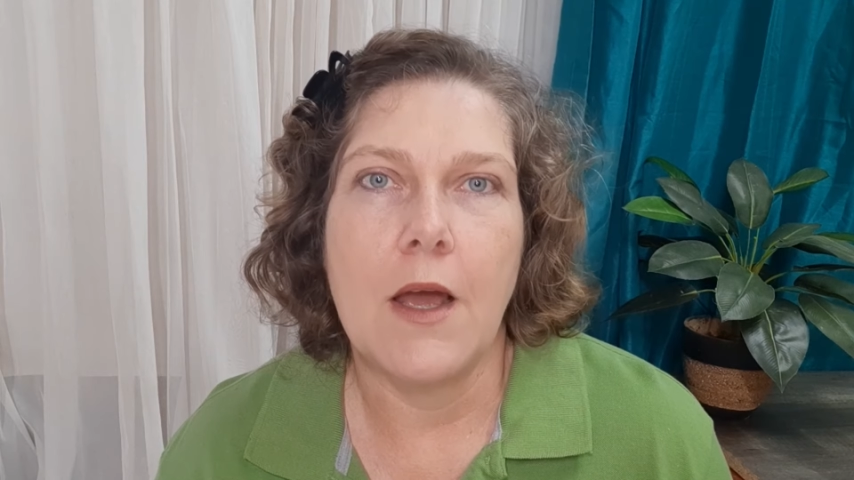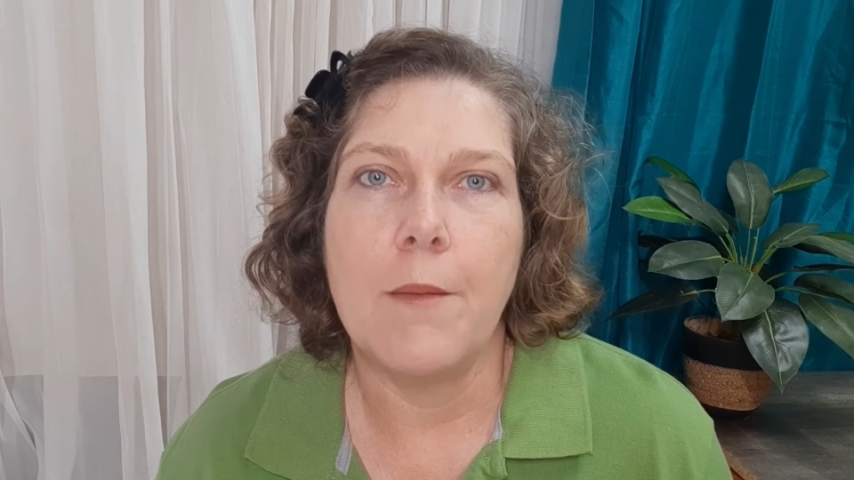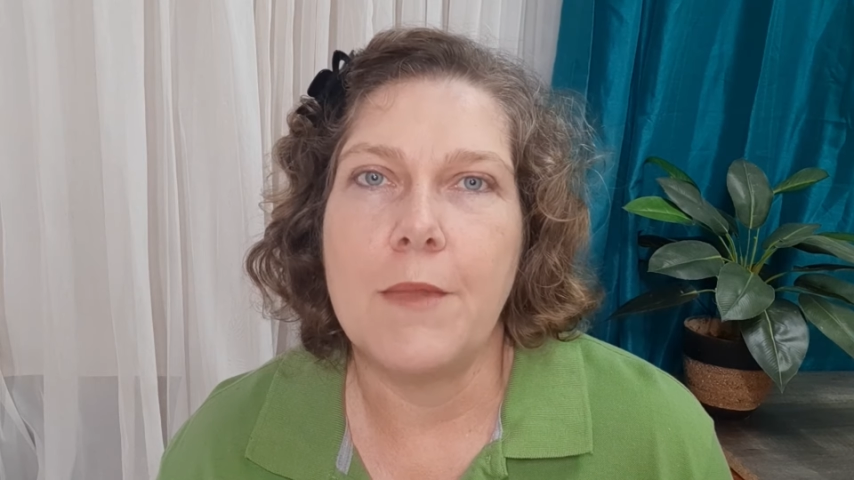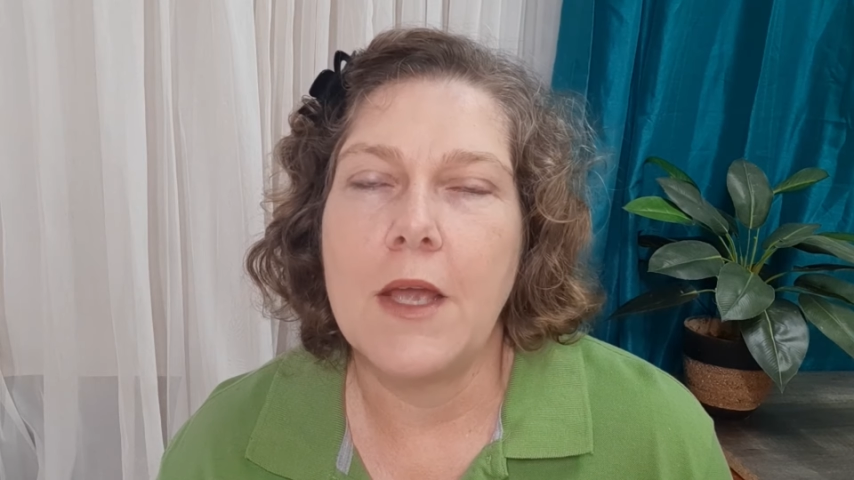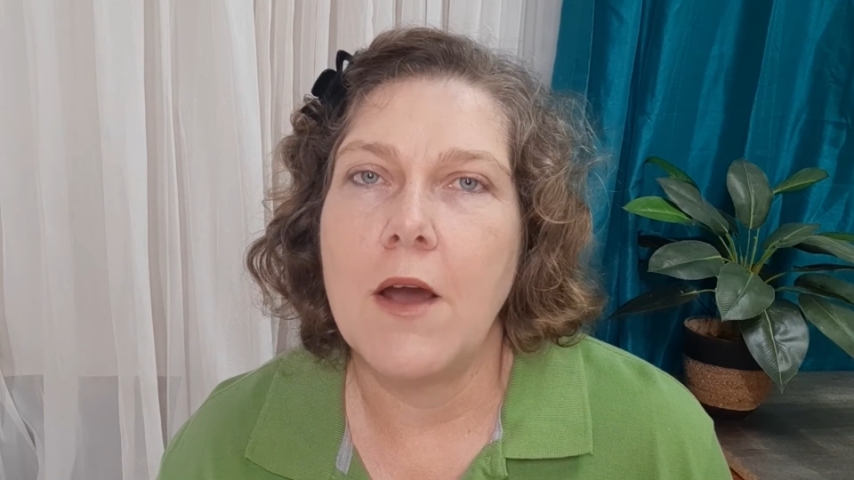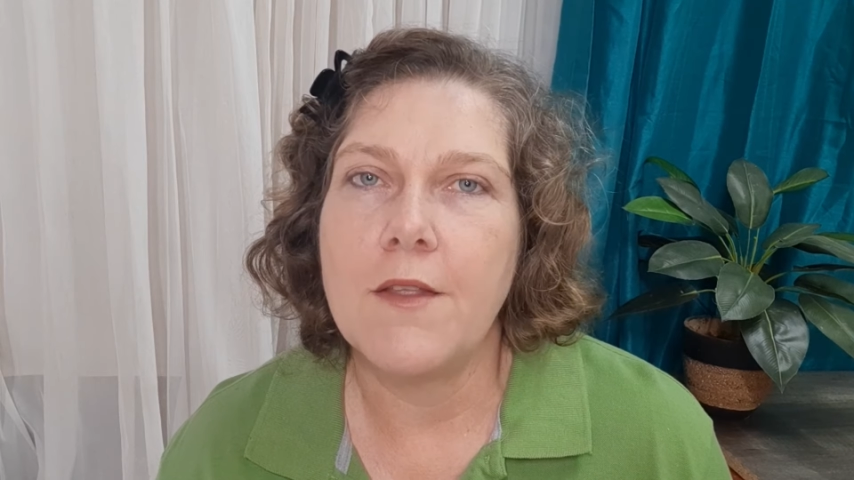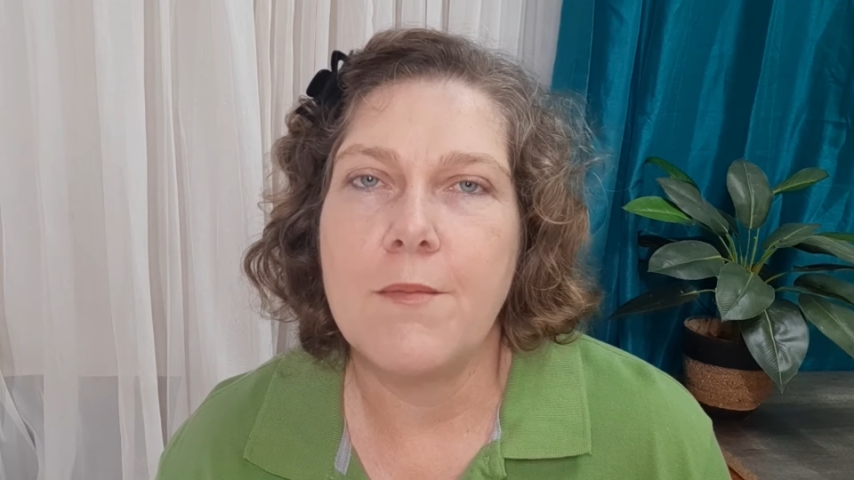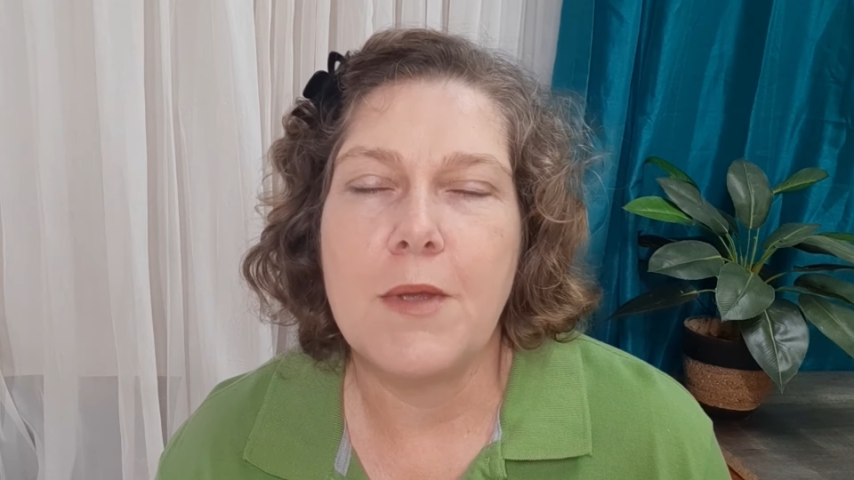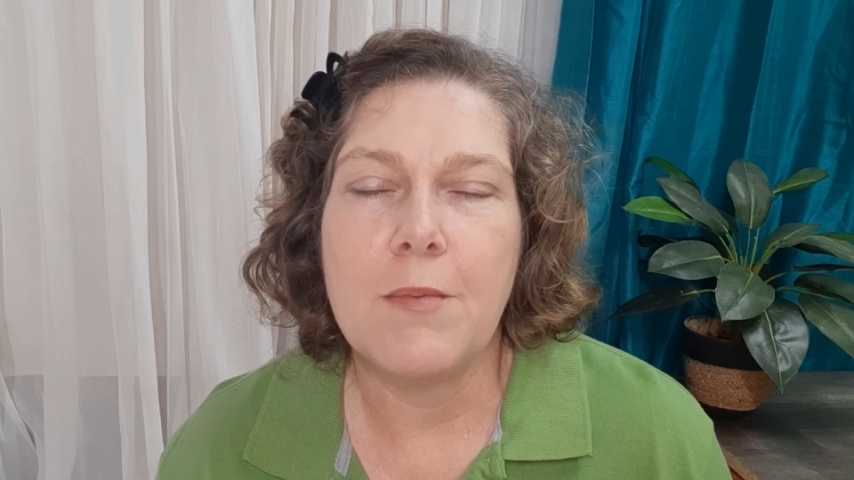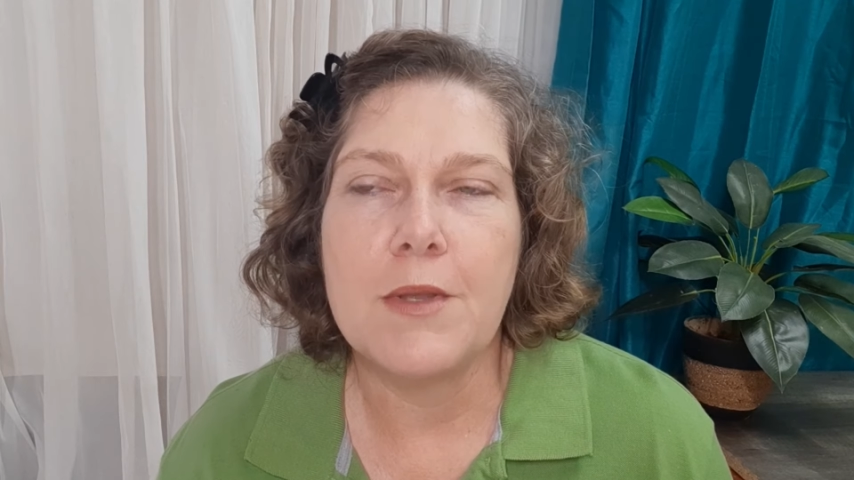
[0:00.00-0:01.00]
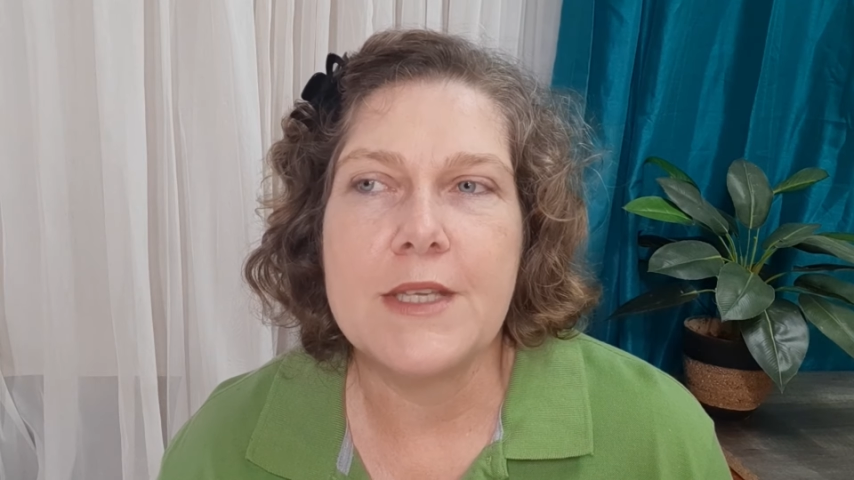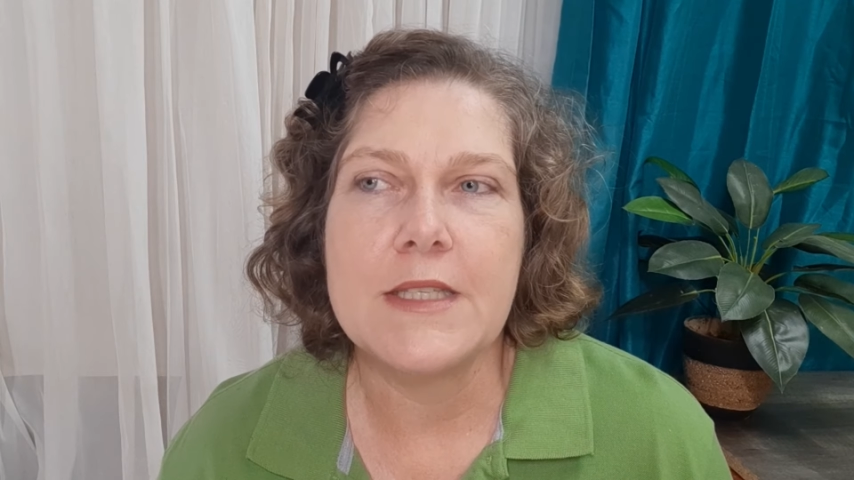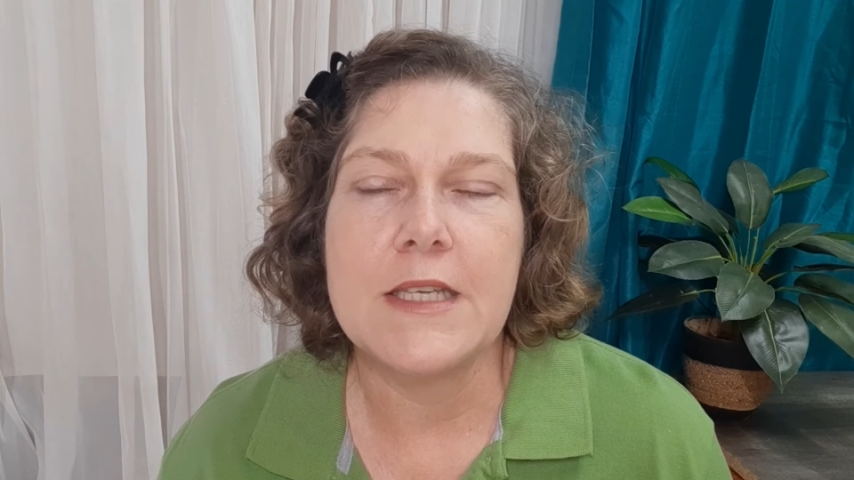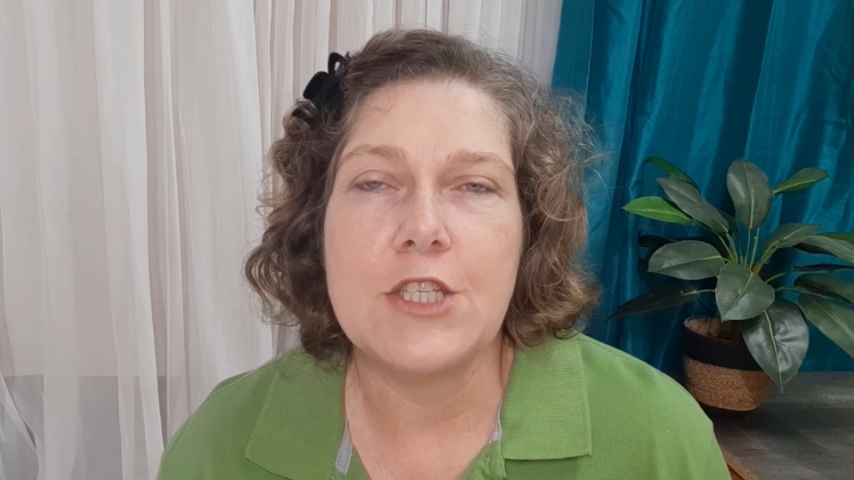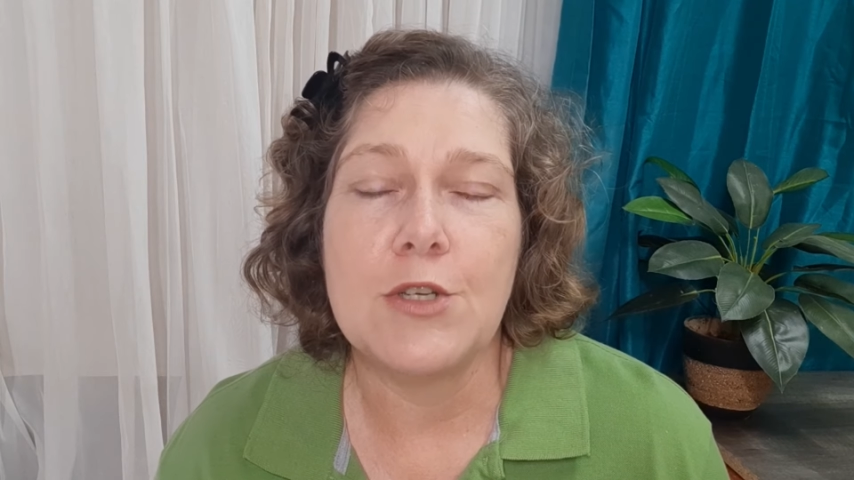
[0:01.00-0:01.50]
There are other people that
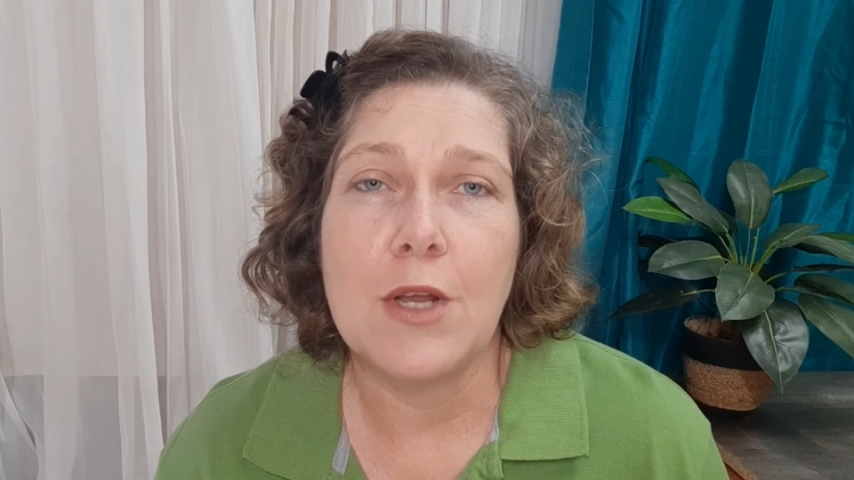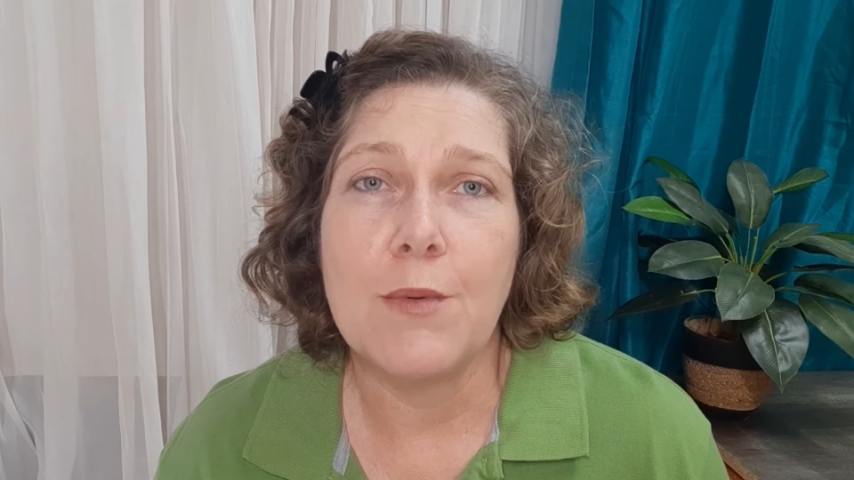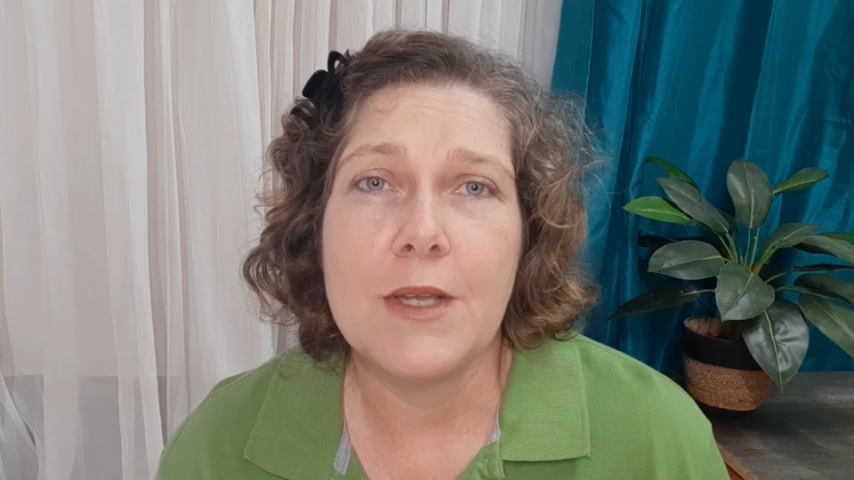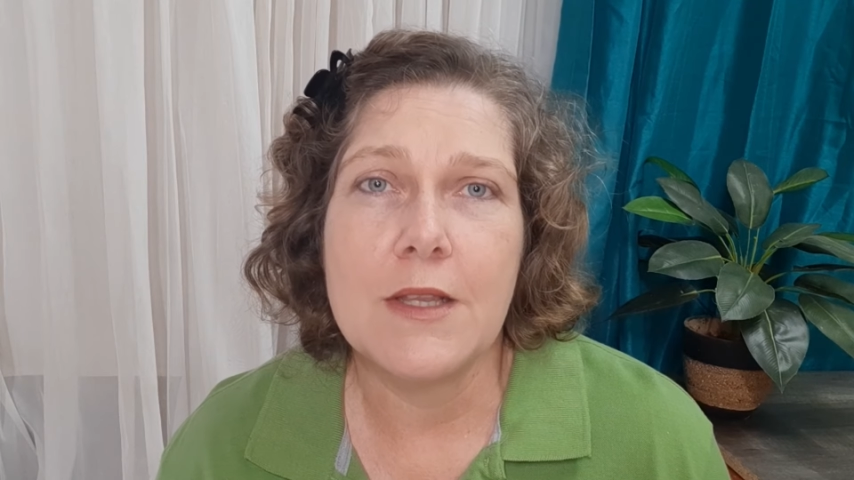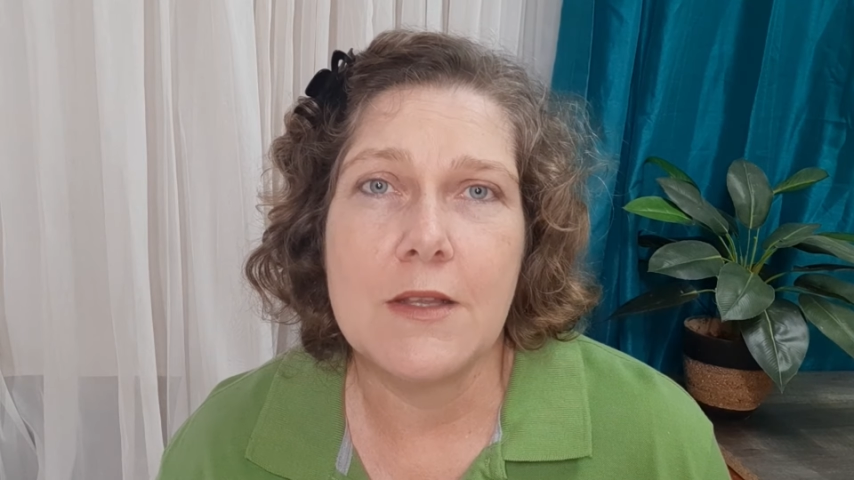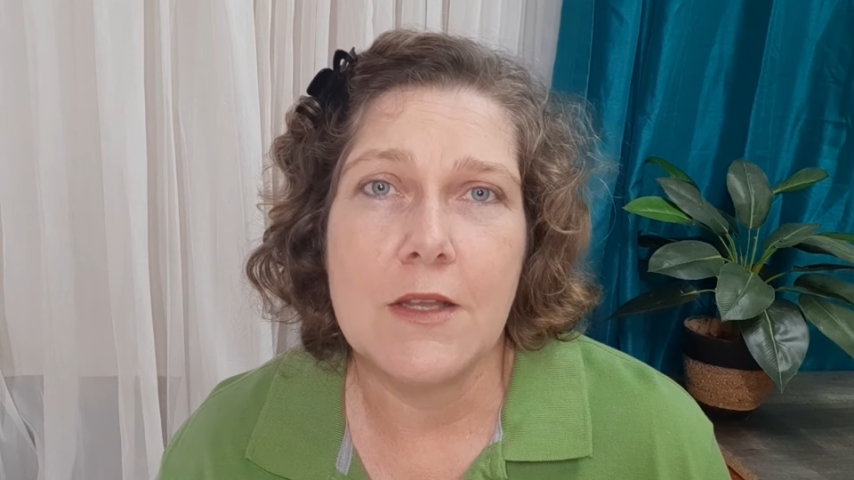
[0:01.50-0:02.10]
says, you know what,